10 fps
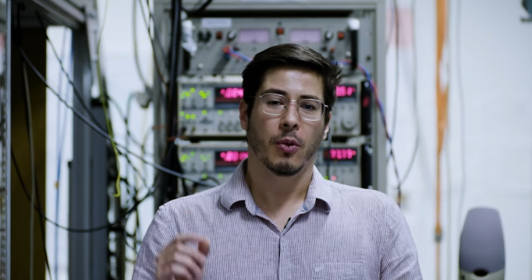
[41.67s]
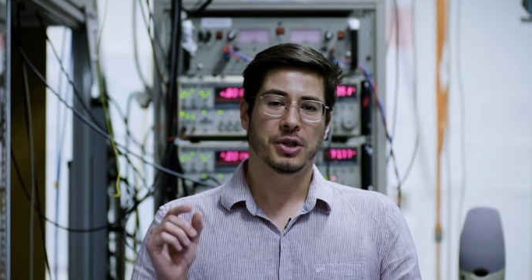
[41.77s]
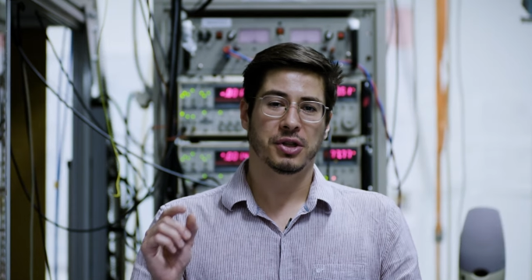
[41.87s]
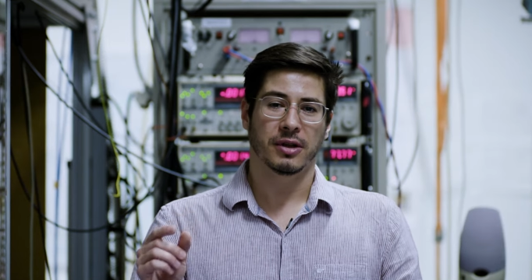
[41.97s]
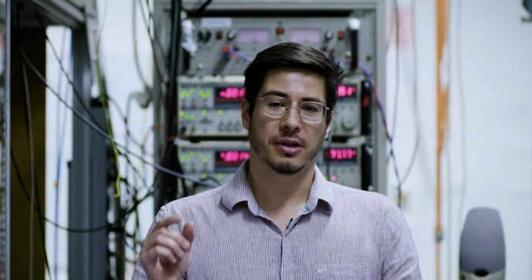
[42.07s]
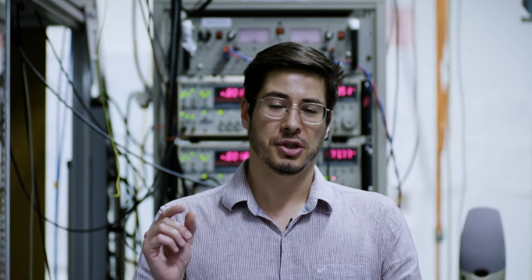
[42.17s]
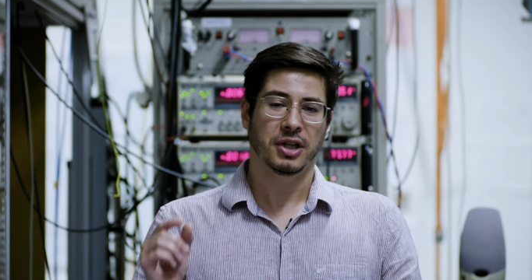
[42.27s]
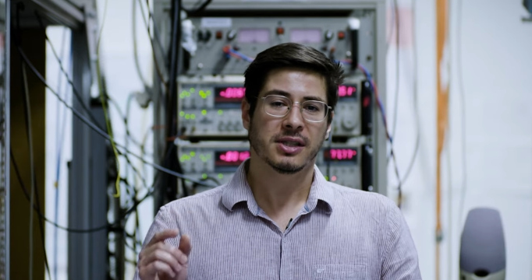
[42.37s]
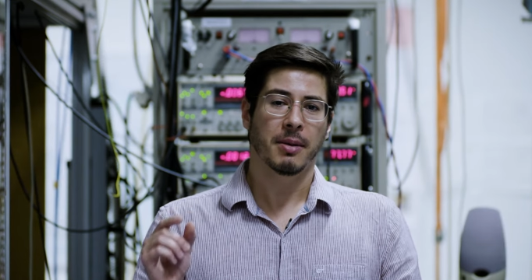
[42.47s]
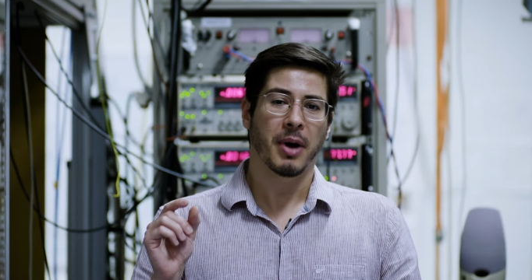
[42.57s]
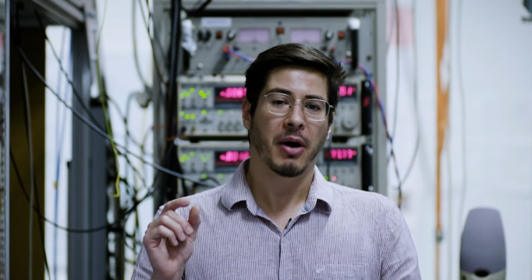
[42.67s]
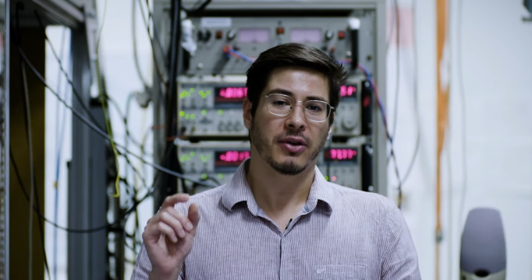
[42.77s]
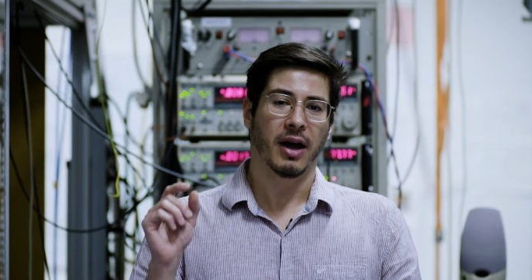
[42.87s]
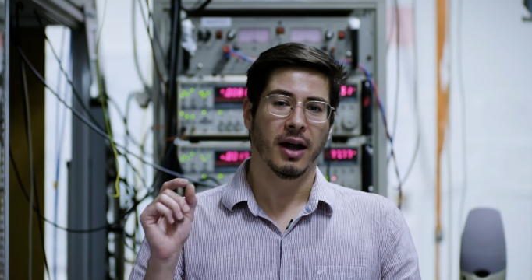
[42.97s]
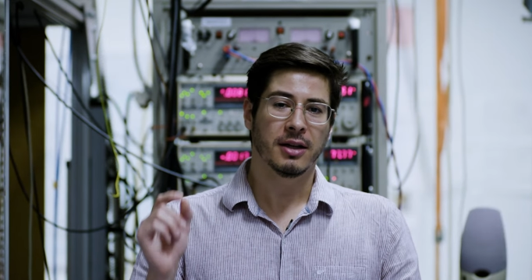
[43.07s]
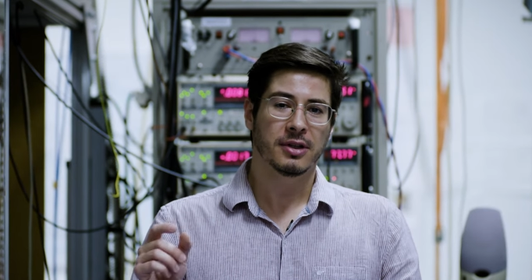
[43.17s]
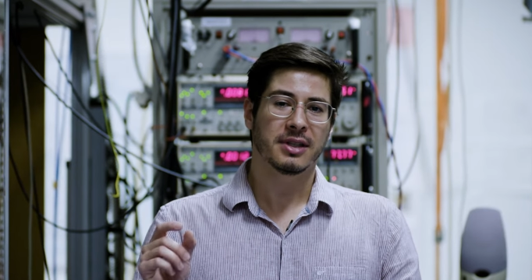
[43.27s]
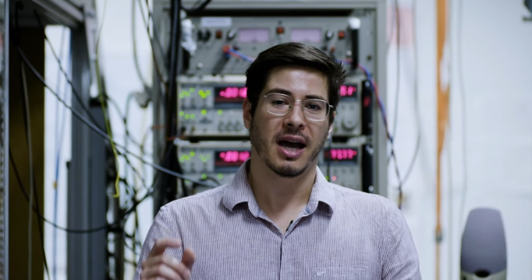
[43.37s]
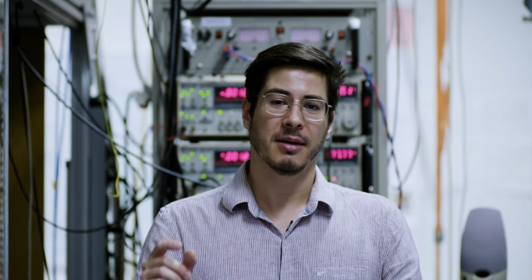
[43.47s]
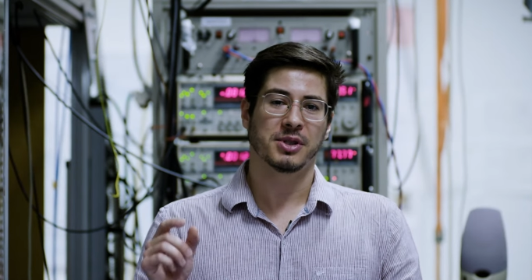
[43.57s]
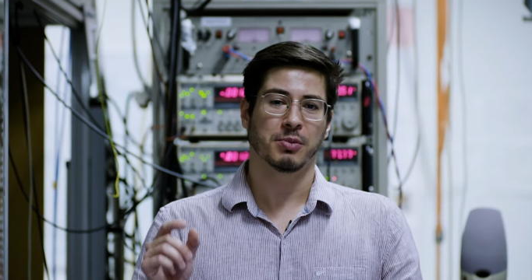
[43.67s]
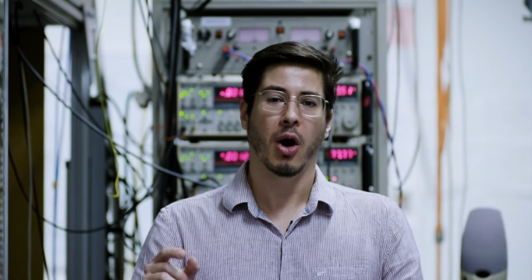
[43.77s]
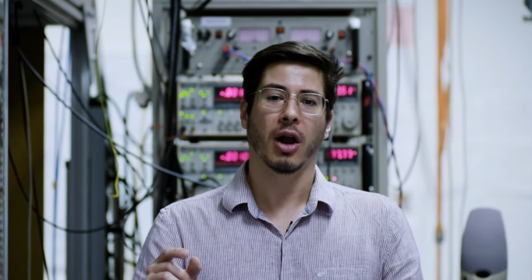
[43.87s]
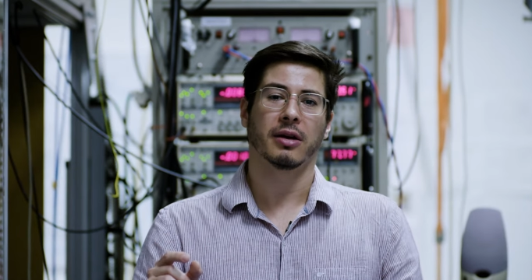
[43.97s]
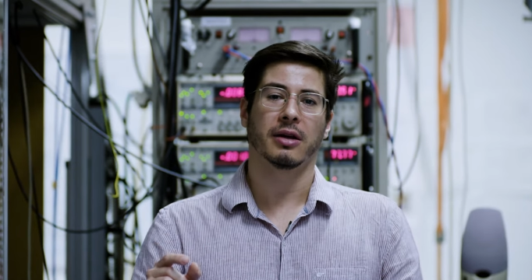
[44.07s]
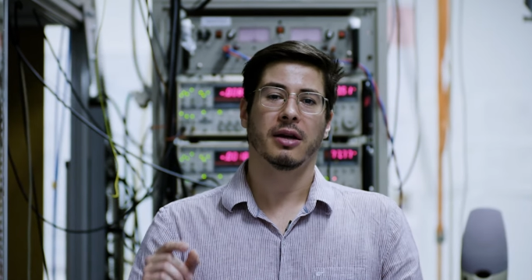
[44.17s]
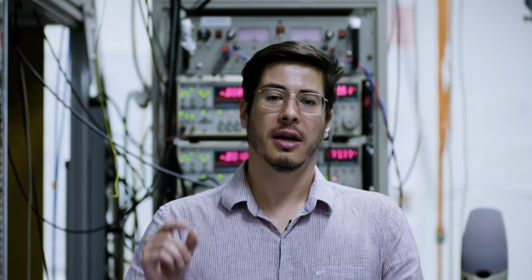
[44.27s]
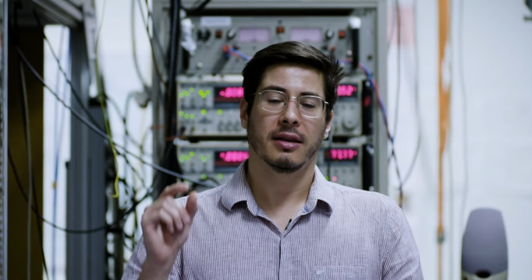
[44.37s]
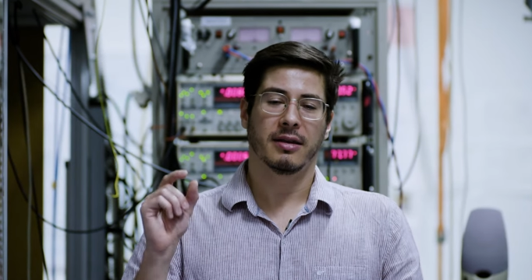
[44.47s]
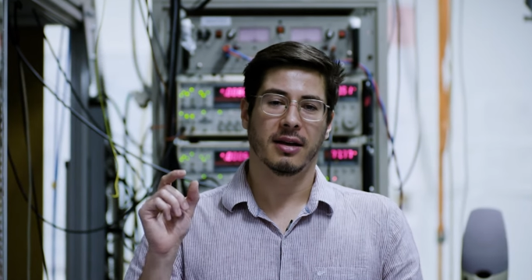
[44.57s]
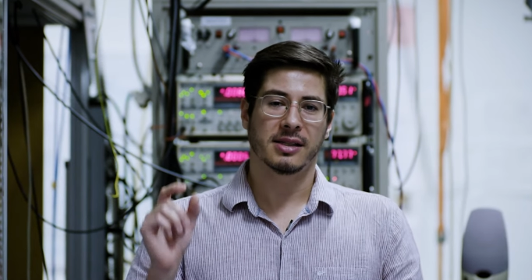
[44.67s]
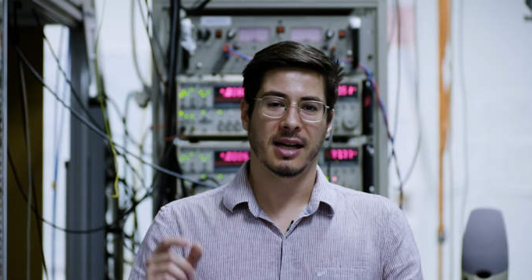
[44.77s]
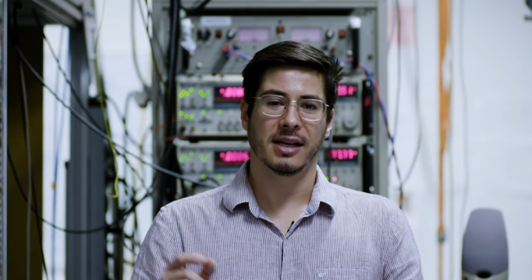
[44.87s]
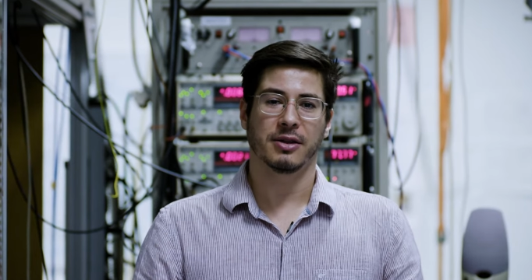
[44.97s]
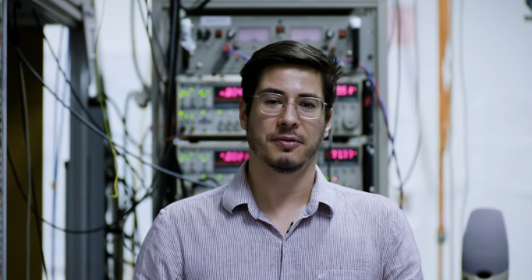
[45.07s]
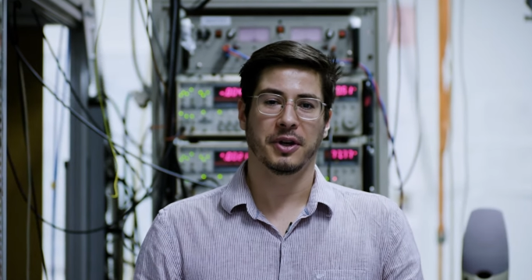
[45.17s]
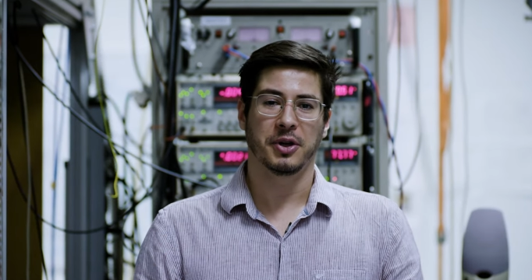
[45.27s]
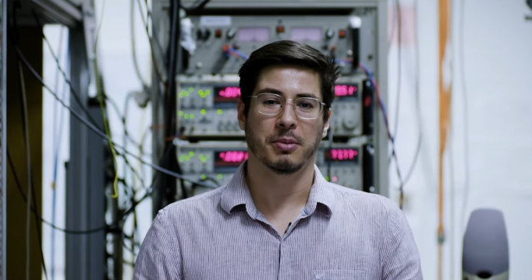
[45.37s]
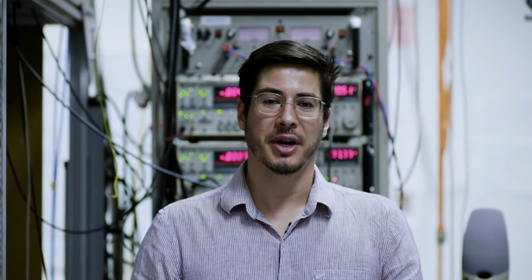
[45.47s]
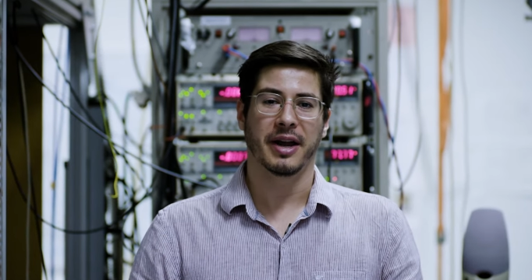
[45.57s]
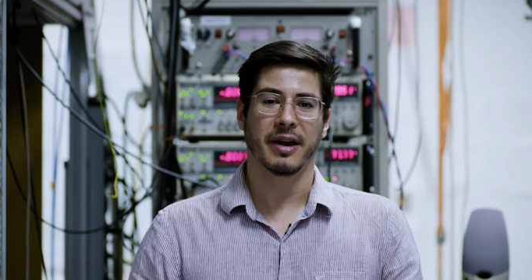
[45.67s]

which are just about one hundred times smaller than the size of a human